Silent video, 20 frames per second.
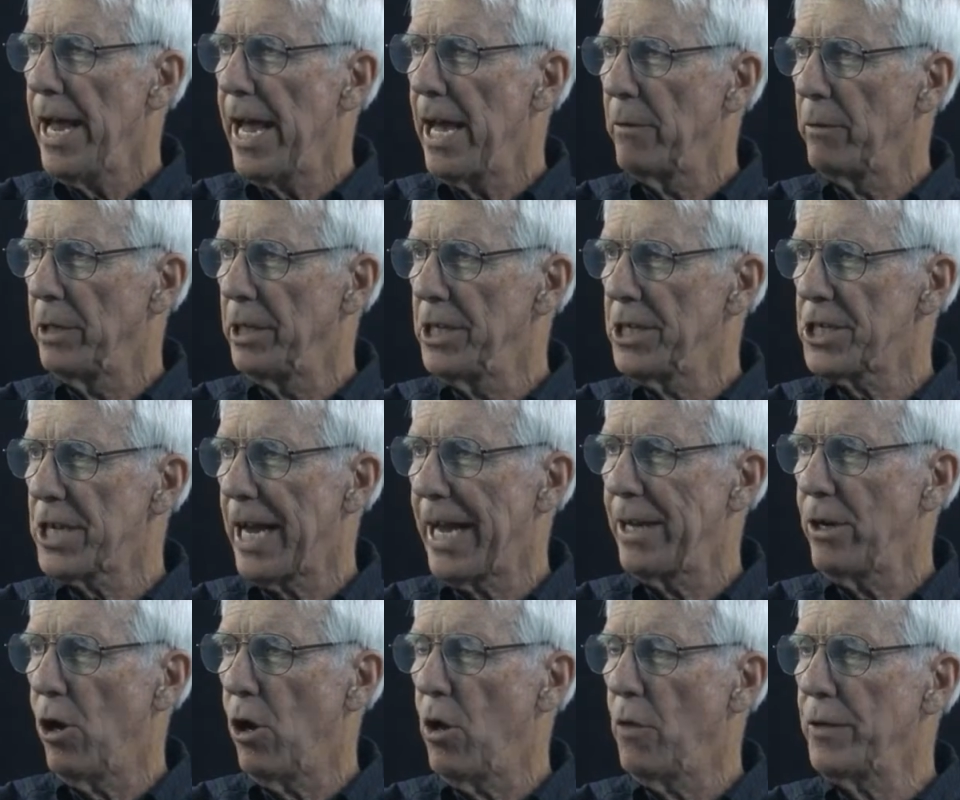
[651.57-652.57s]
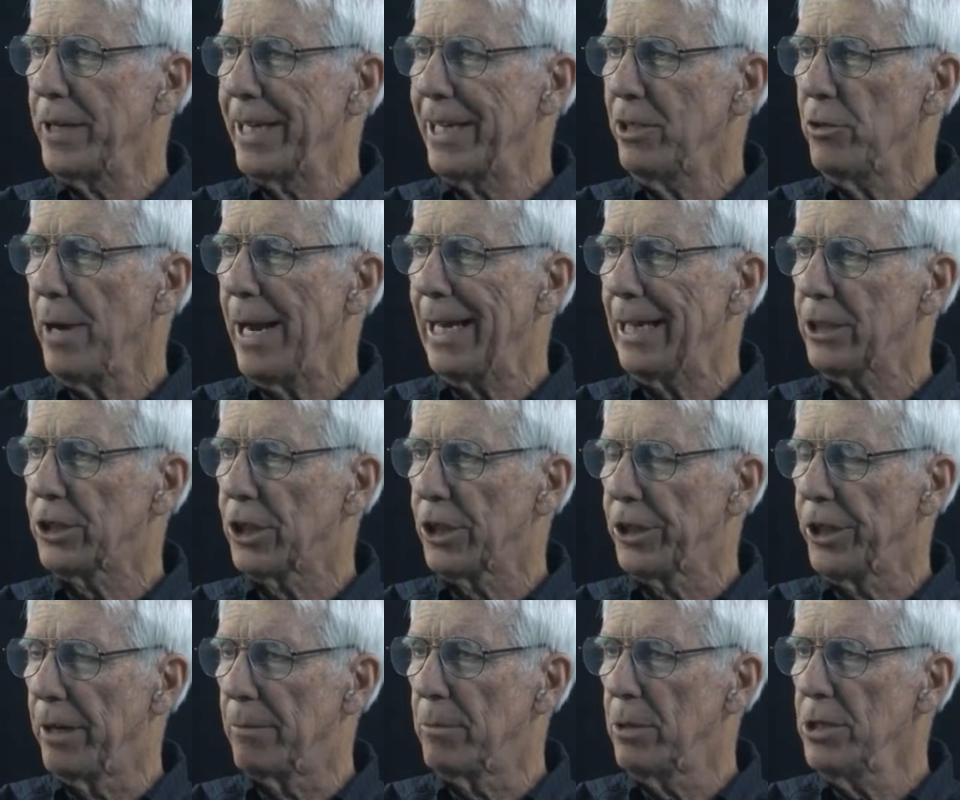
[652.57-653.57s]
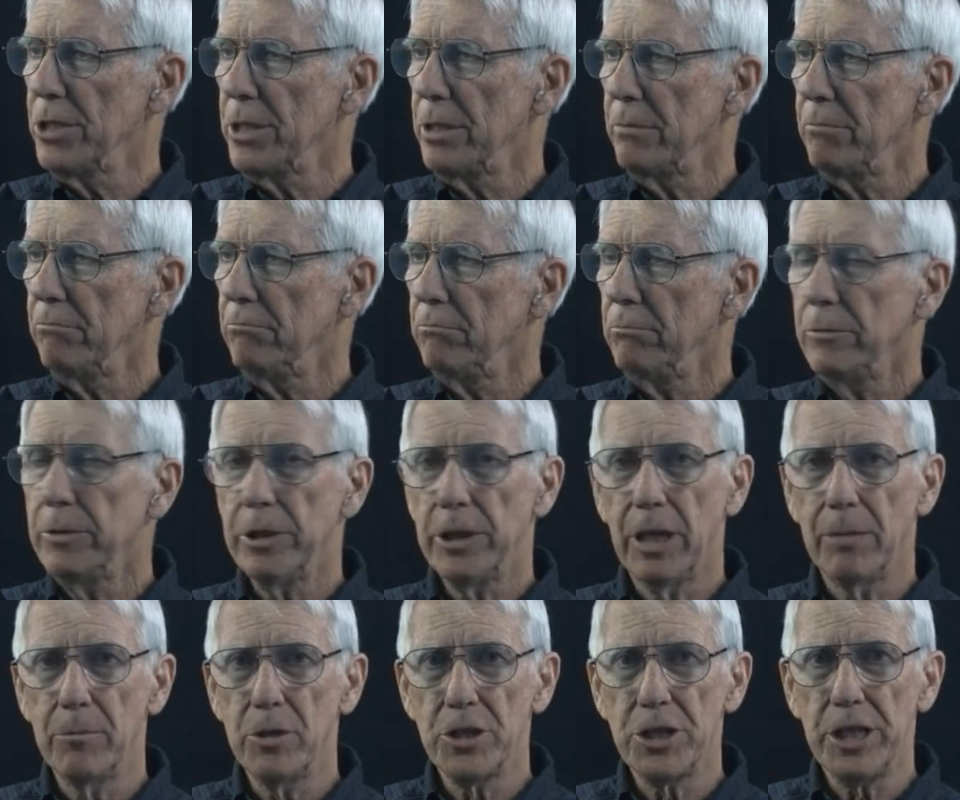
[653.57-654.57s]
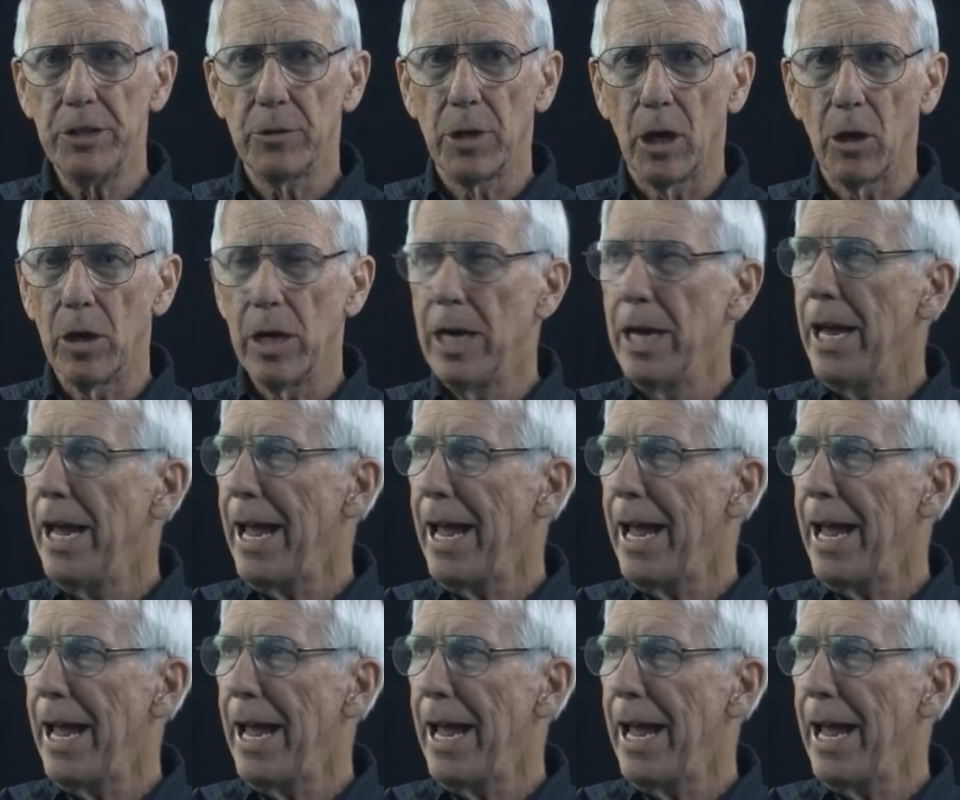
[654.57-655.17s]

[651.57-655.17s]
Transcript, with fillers: and would assign all the irrational numbers the number 0.